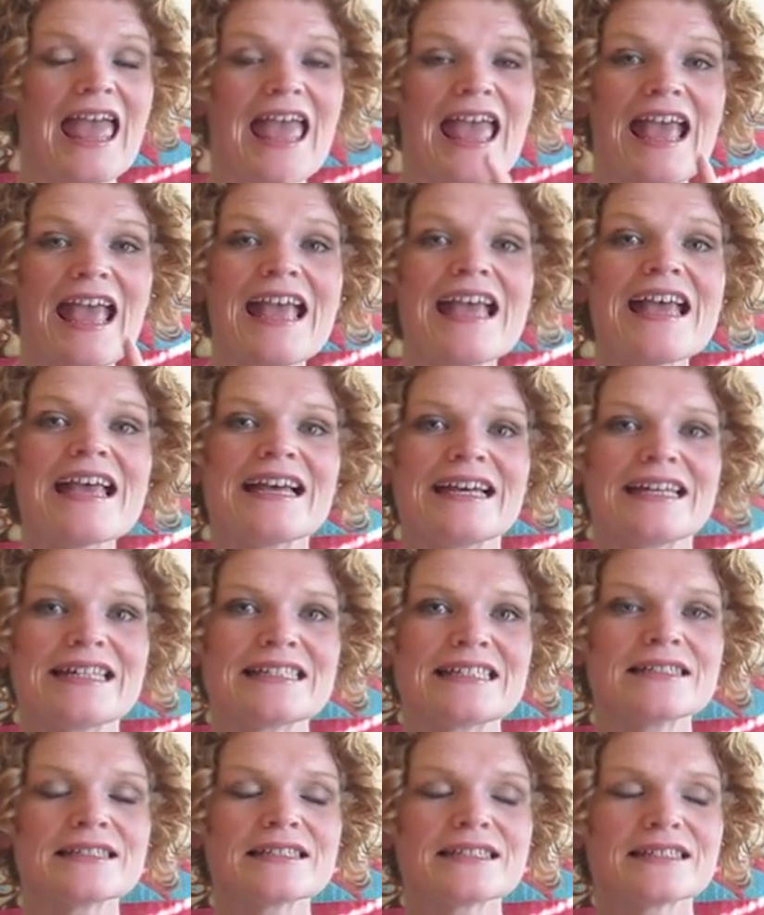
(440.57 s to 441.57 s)

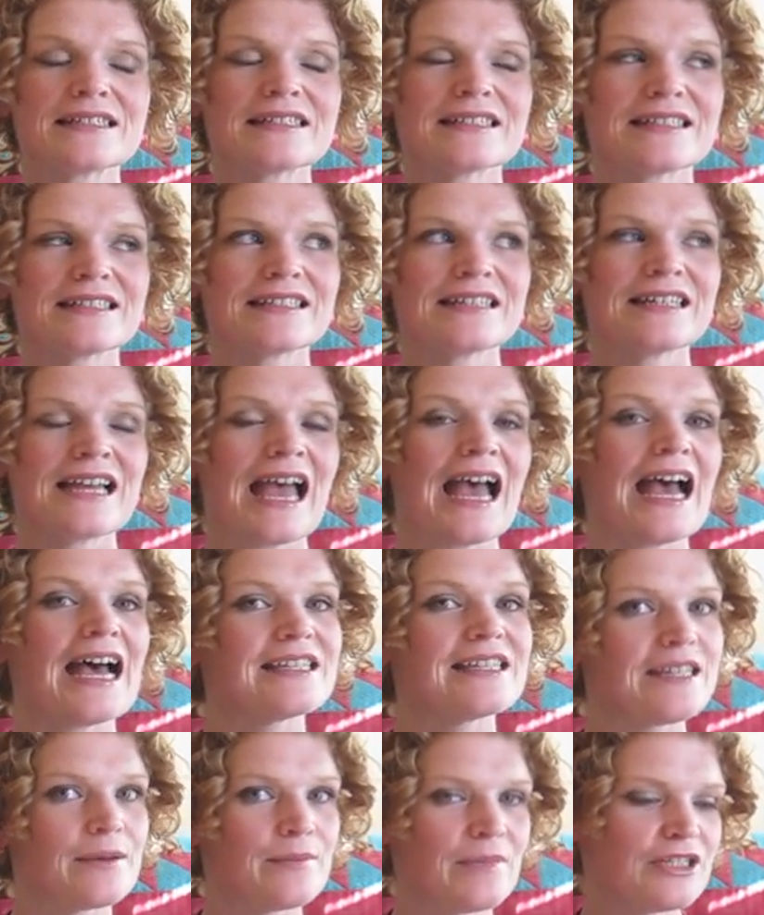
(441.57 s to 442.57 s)
And
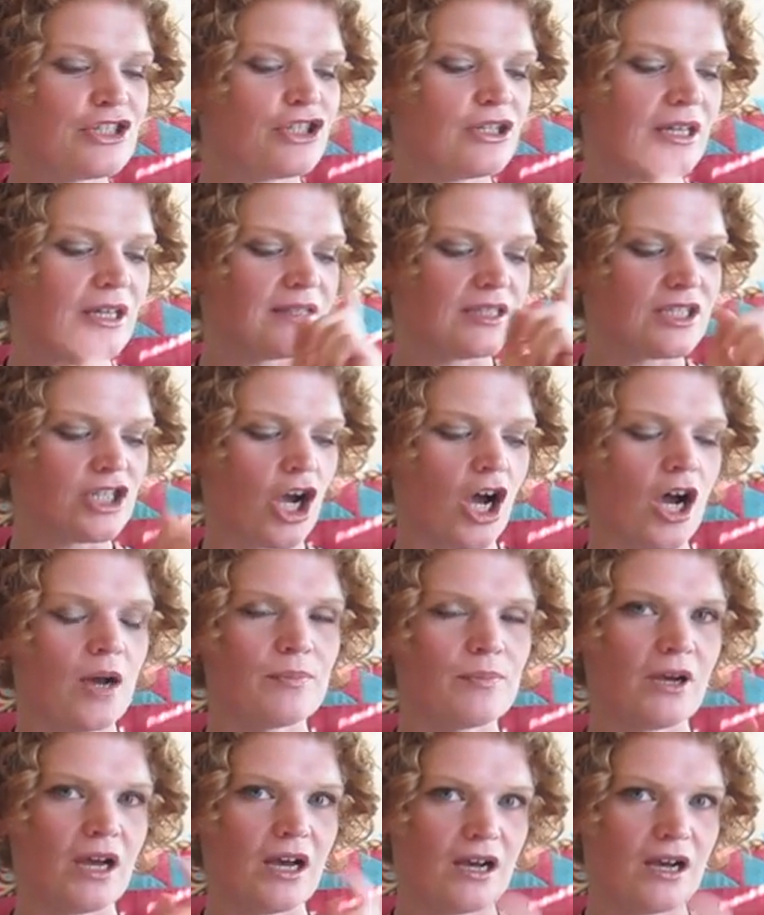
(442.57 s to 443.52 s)
as I mentioned at the top